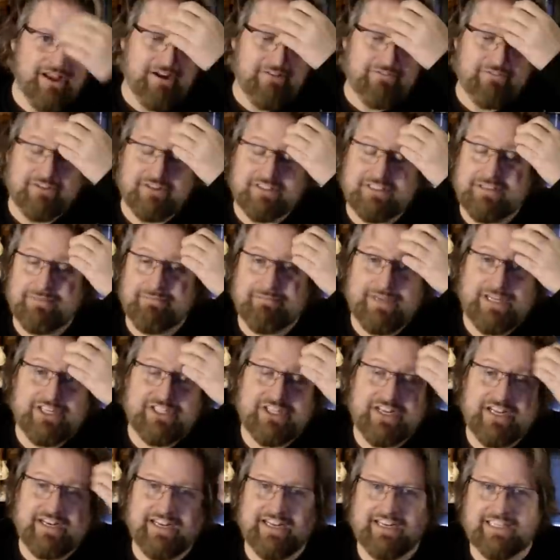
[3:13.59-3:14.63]
for a
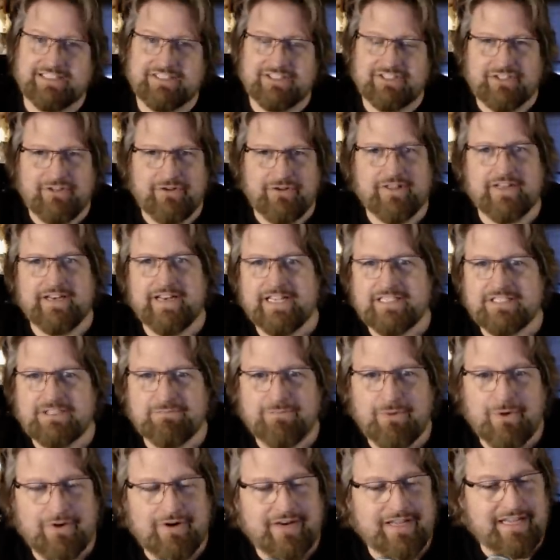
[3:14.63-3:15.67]
submission and it's due the next
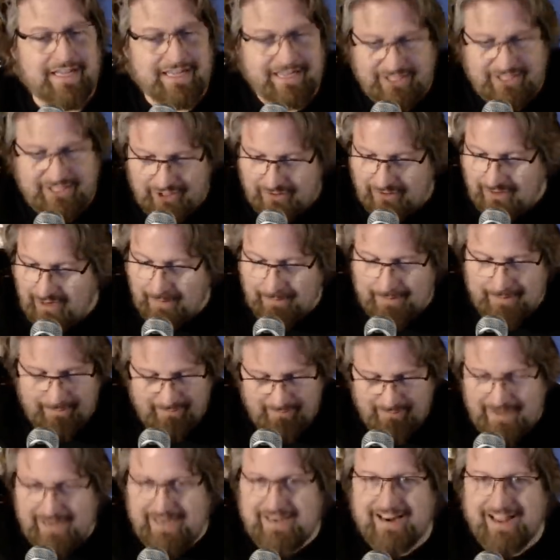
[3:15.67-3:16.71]
morning and you're up at
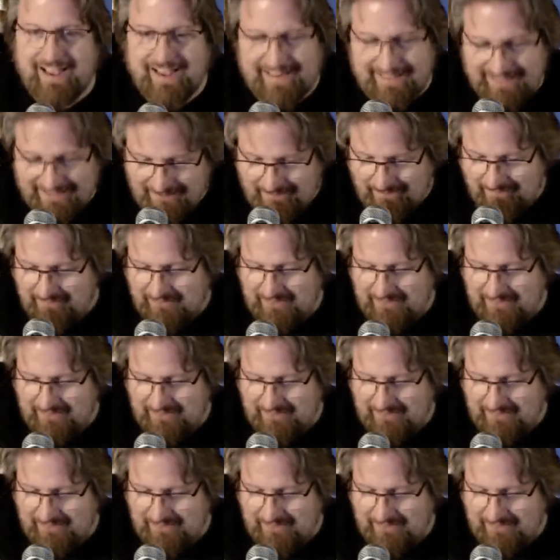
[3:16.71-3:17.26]
midnight